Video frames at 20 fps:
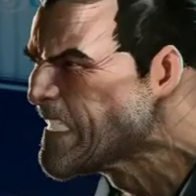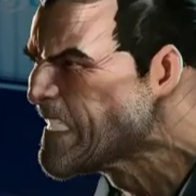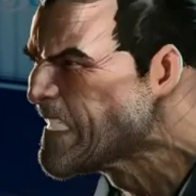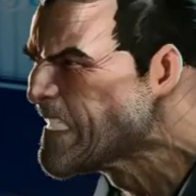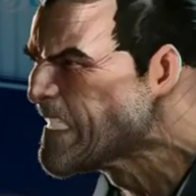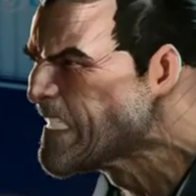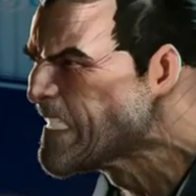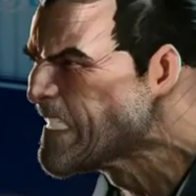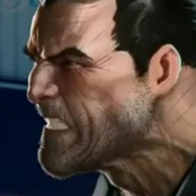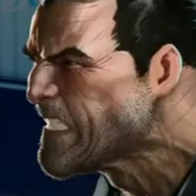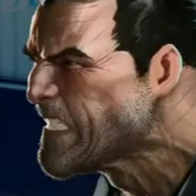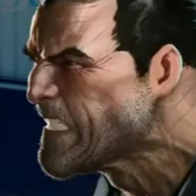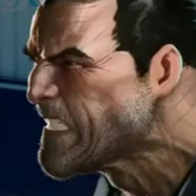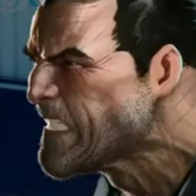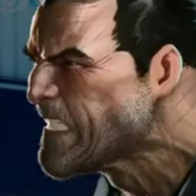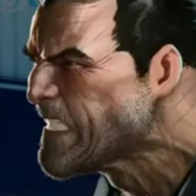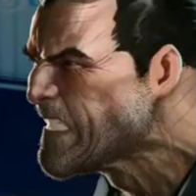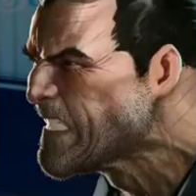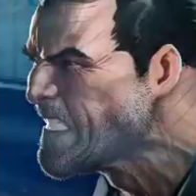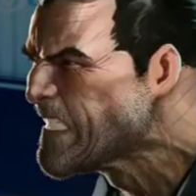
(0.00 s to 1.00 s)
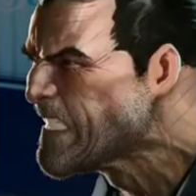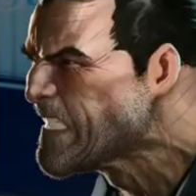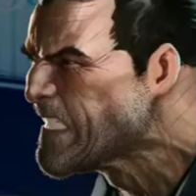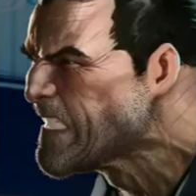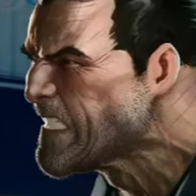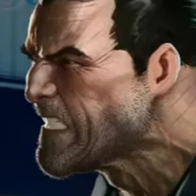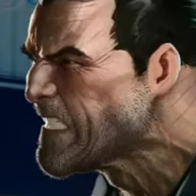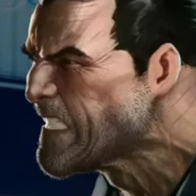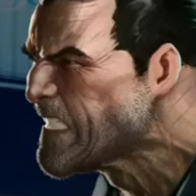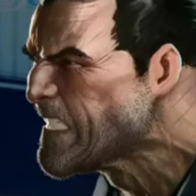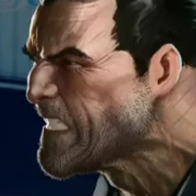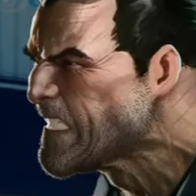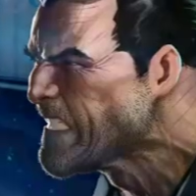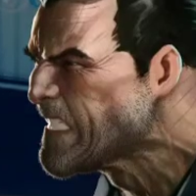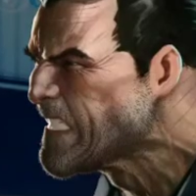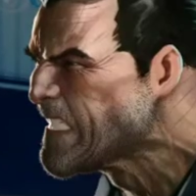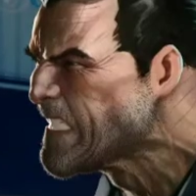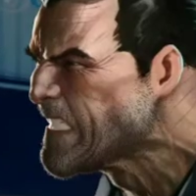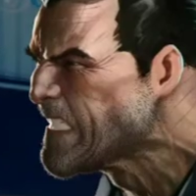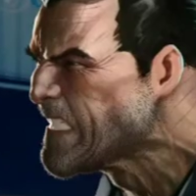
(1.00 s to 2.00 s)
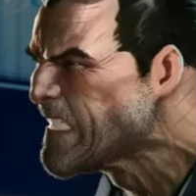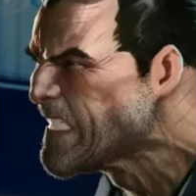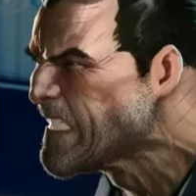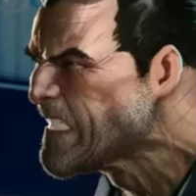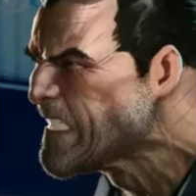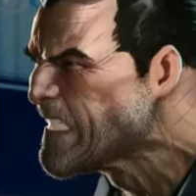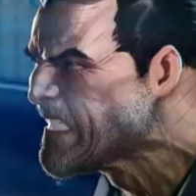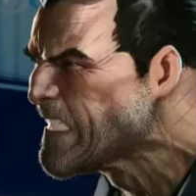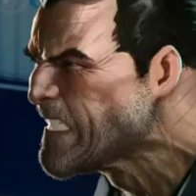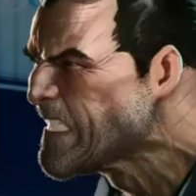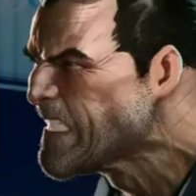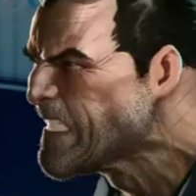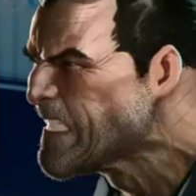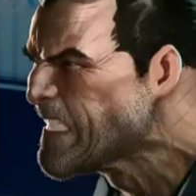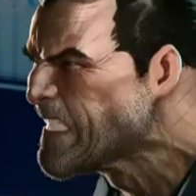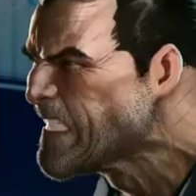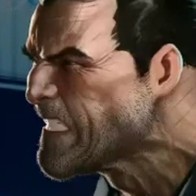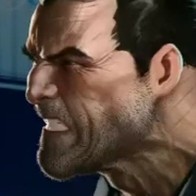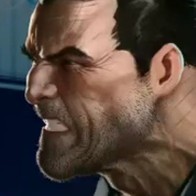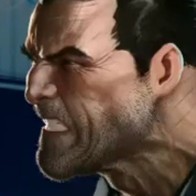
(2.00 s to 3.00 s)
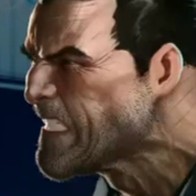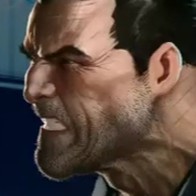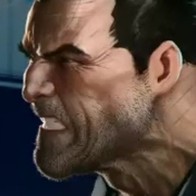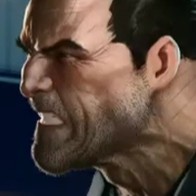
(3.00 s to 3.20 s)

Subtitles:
(silence)